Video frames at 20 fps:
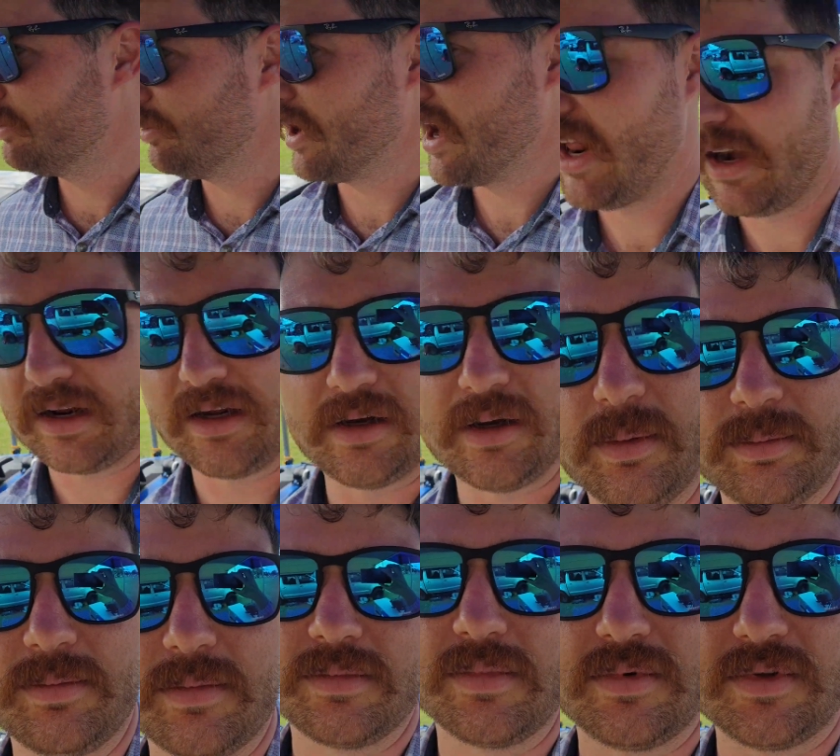but
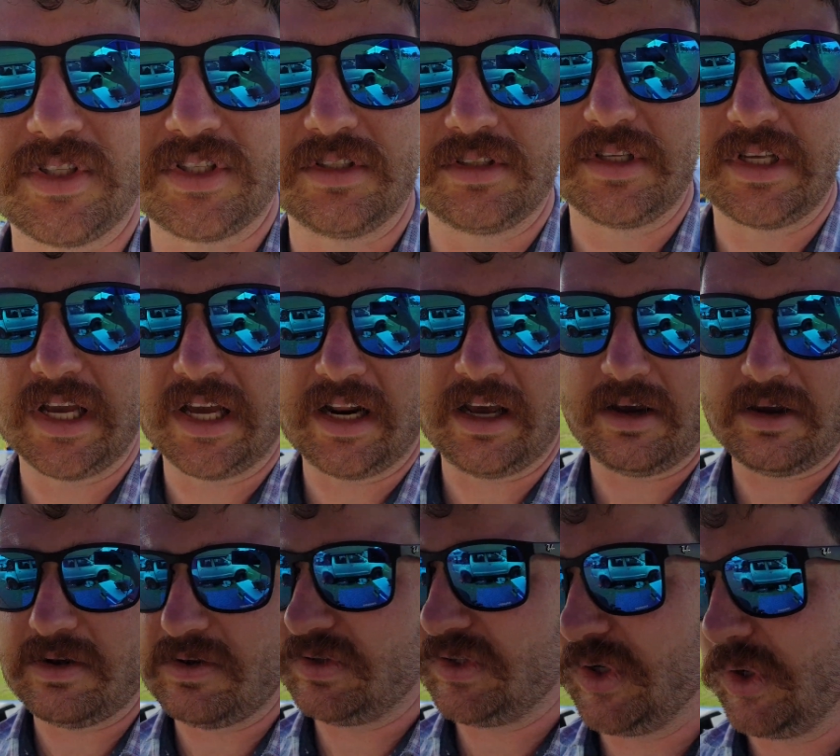I'm going
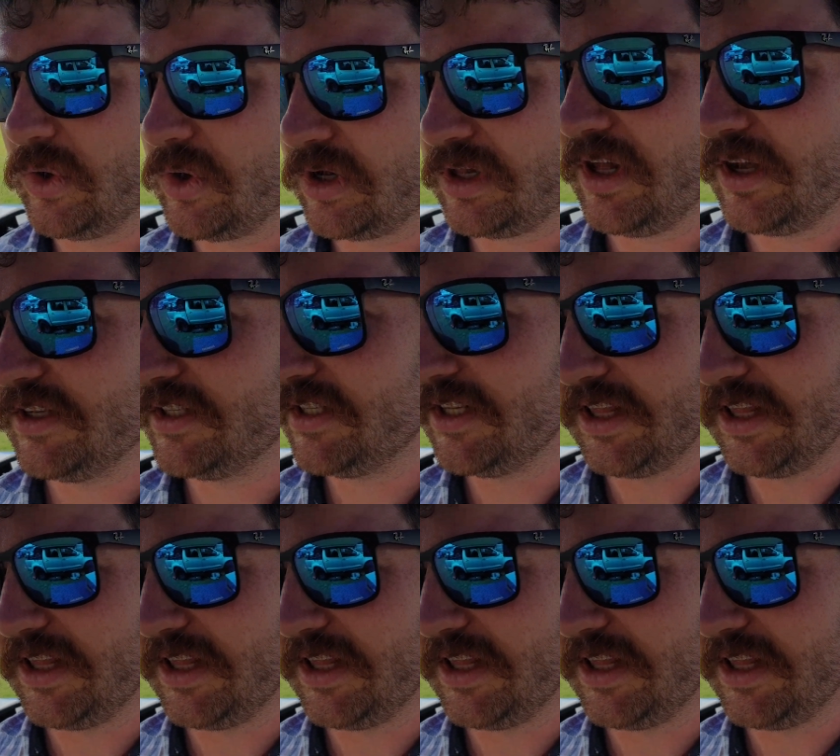to talk close